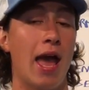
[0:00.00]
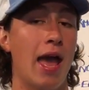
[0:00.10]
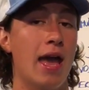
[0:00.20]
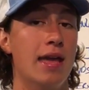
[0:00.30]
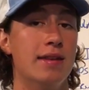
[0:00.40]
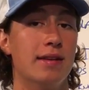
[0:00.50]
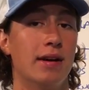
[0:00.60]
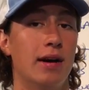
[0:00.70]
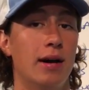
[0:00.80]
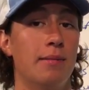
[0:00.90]
And
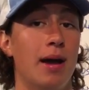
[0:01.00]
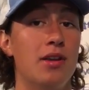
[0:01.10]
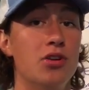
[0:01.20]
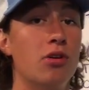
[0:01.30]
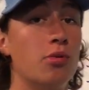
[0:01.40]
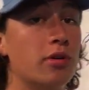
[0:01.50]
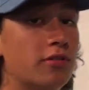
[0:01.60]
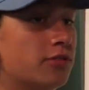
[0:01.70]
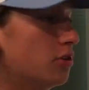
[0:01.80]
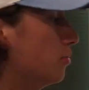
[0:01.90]
I know it will
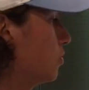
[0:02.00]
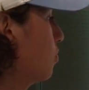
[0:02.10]
for you